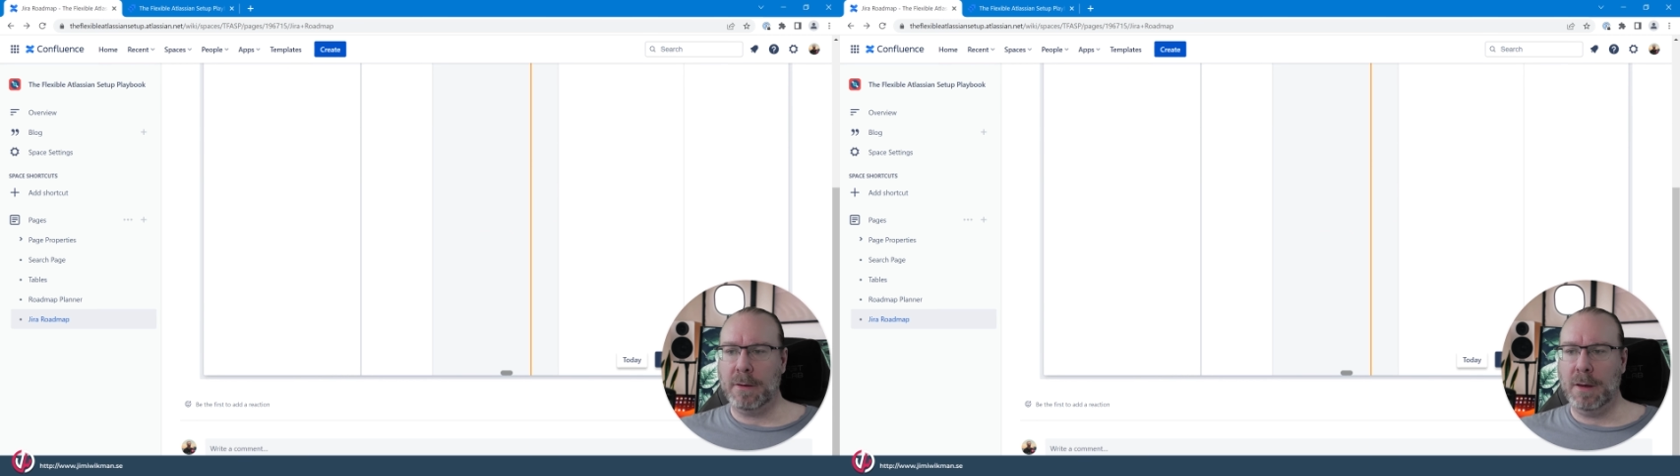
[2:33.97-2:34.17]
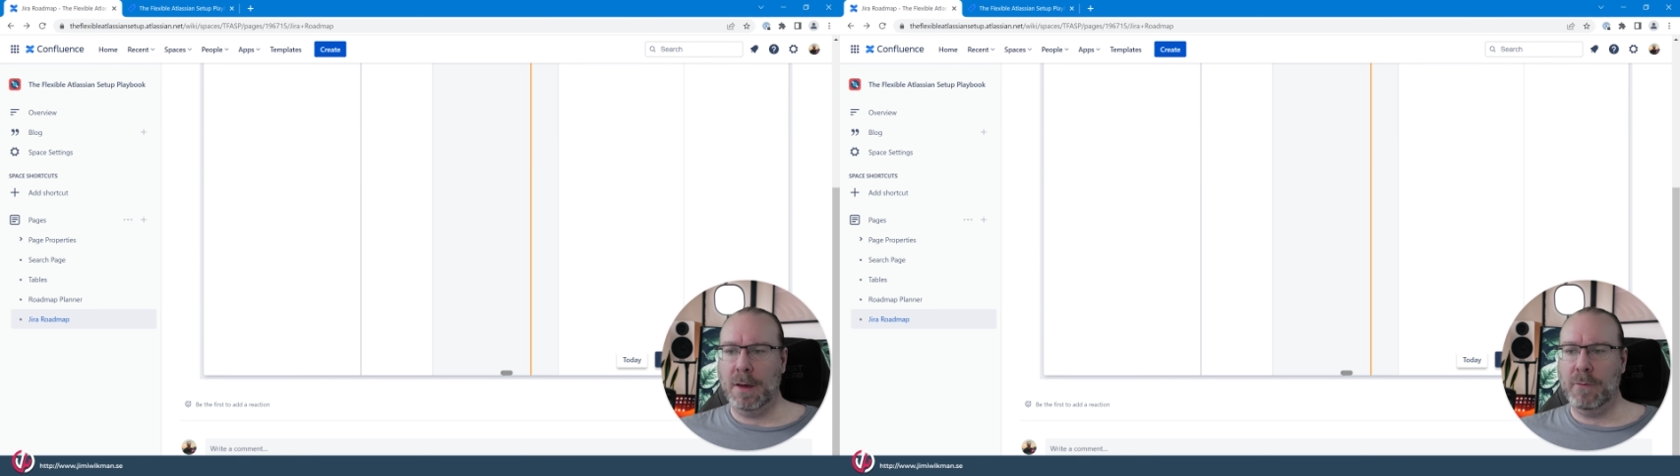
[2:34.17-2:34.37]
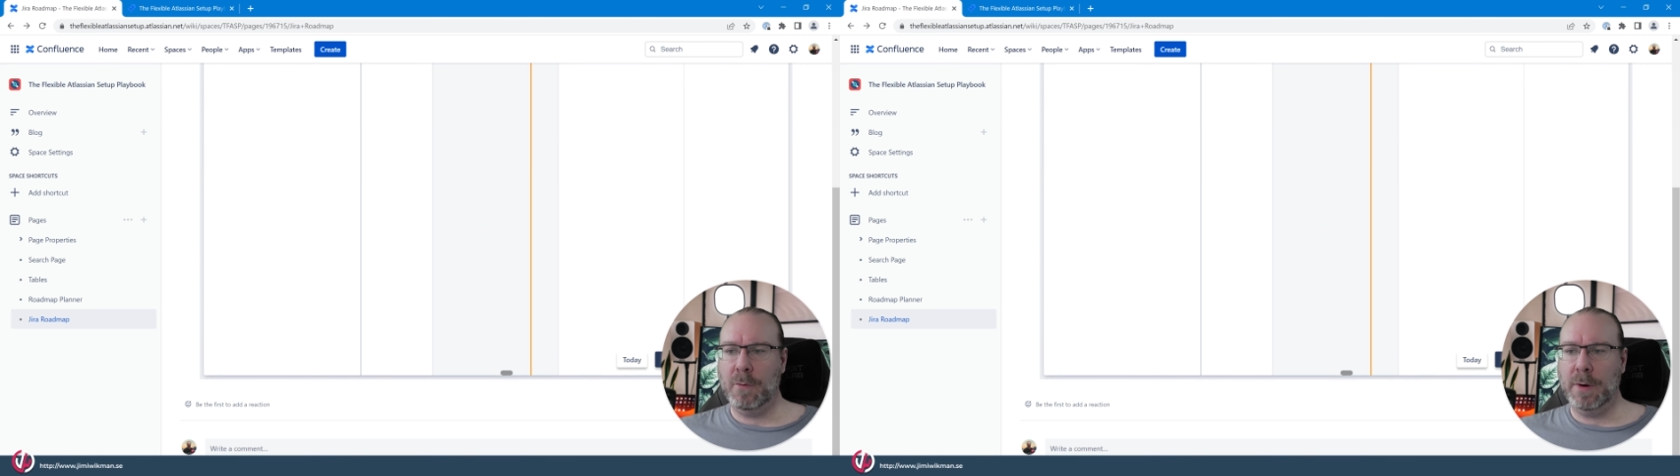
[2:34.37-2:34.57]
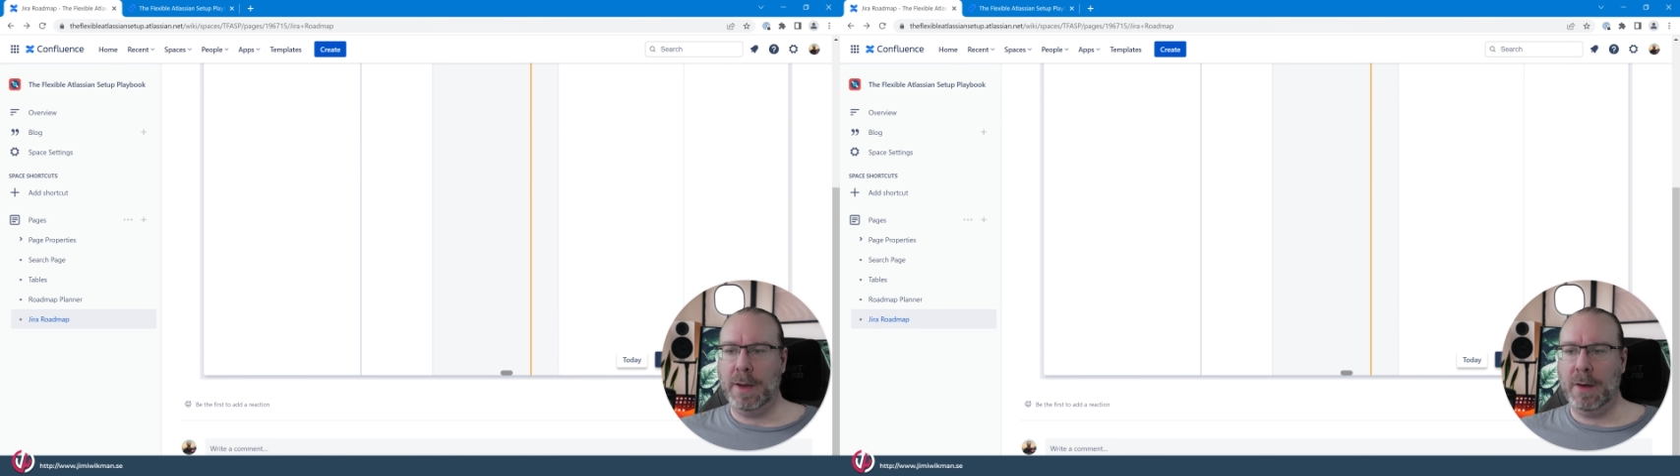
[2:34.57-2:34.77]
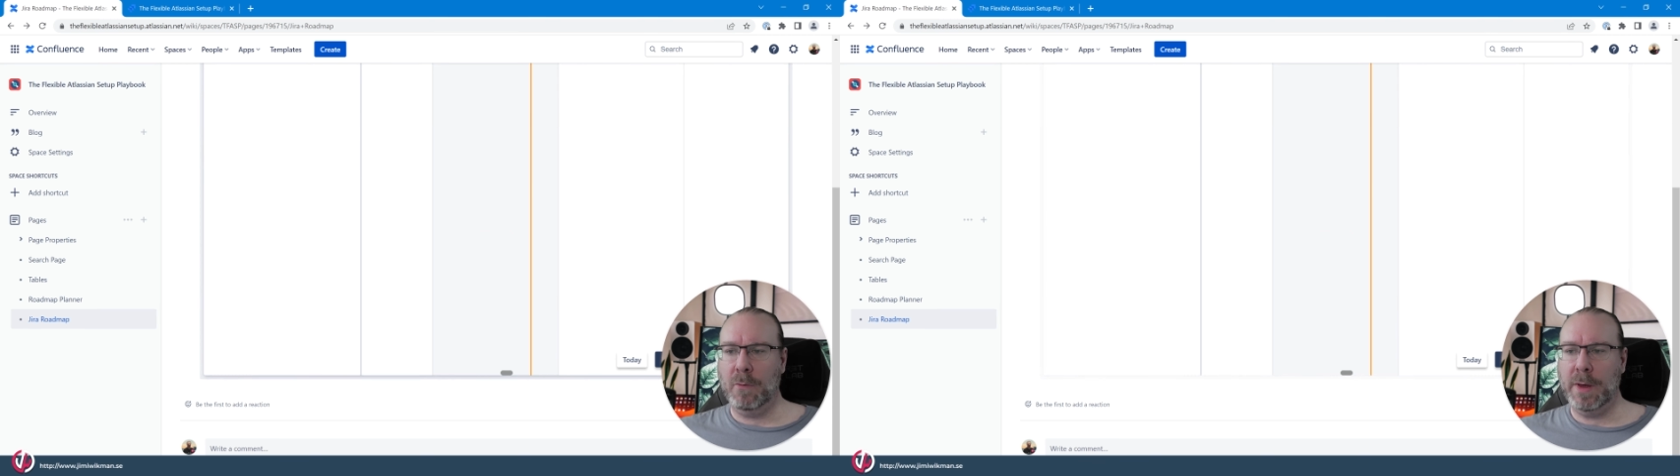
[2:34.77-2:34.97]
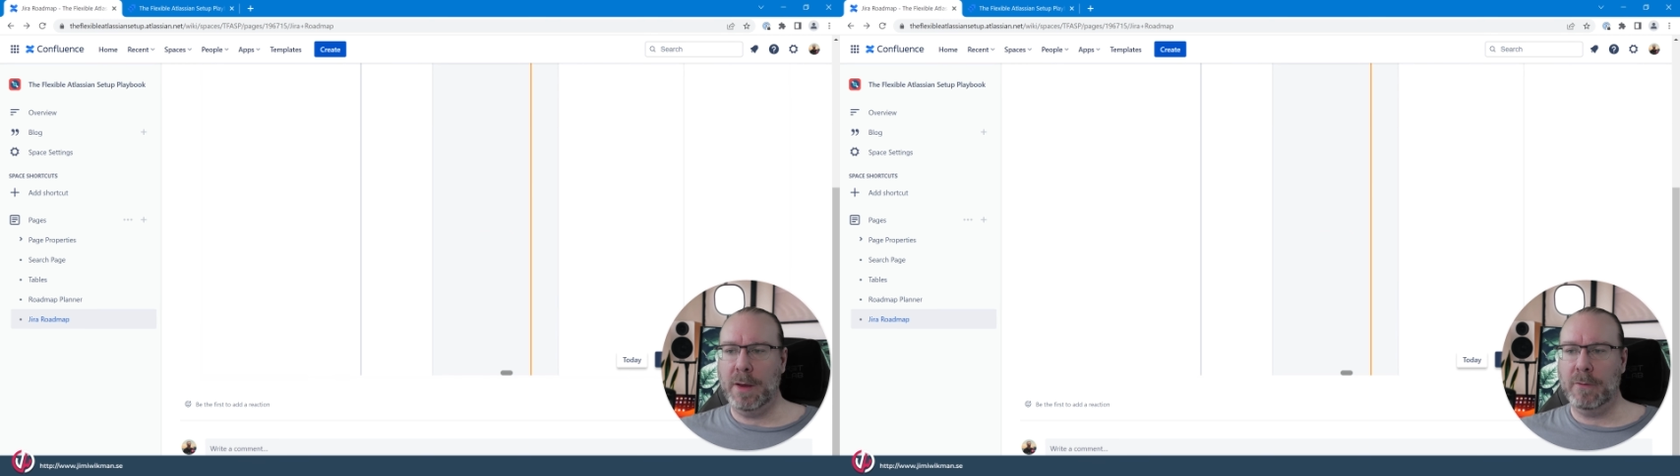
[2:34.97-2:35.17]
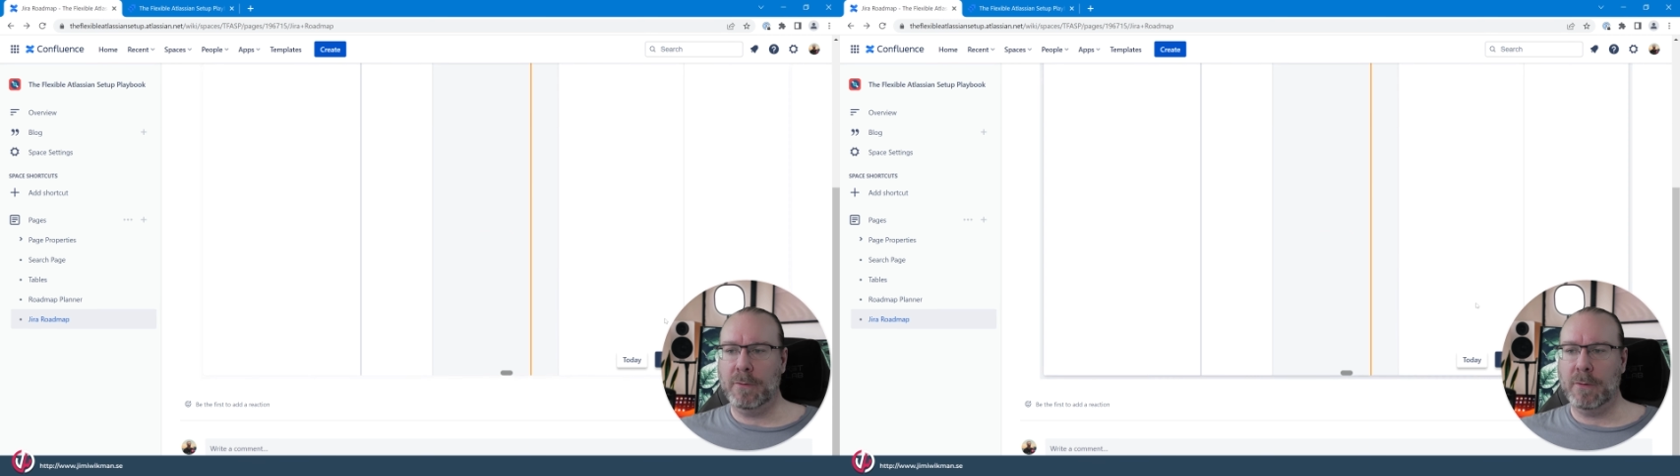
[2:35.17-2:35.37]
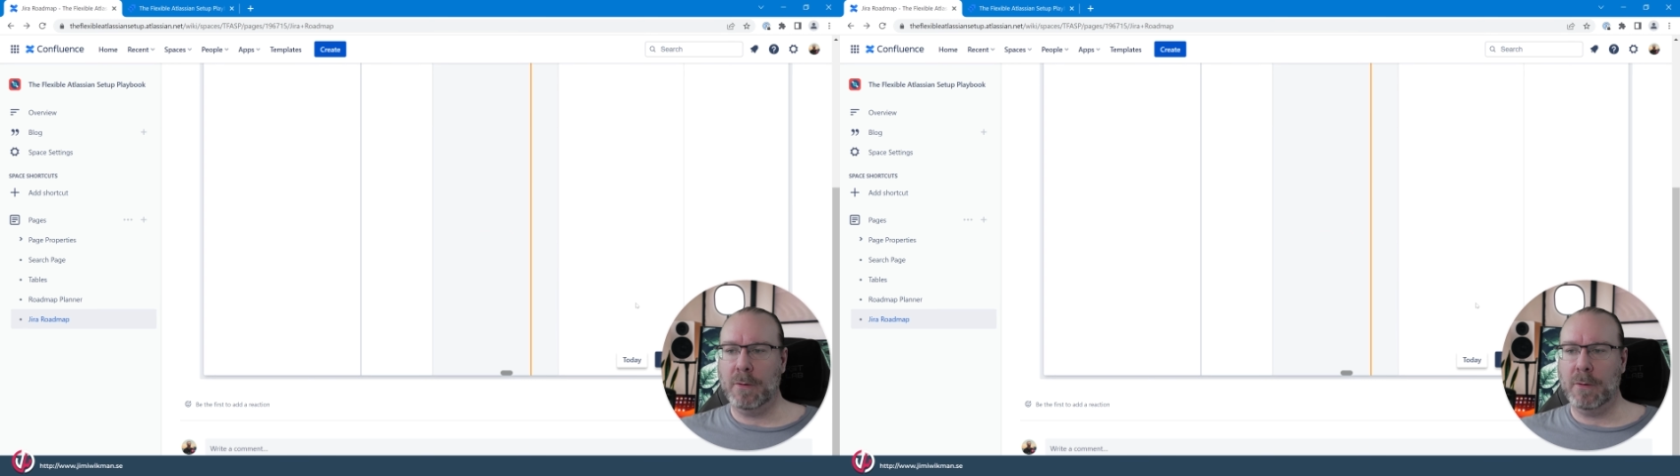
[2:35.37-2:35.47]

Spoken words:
if you want to have weeks,